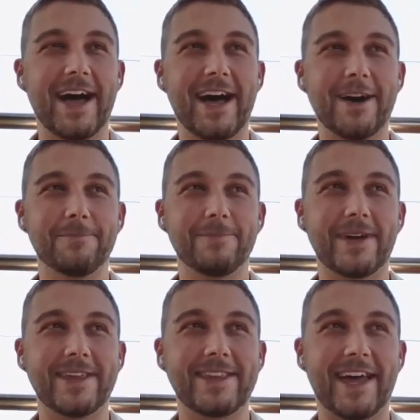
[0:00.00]
Um,
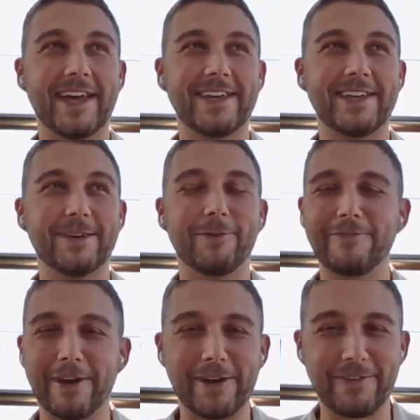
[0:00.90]
they were
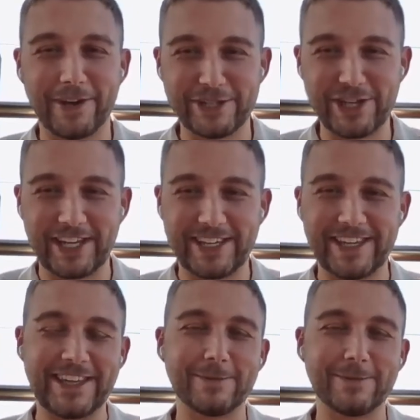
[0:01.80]
very, very cheeky.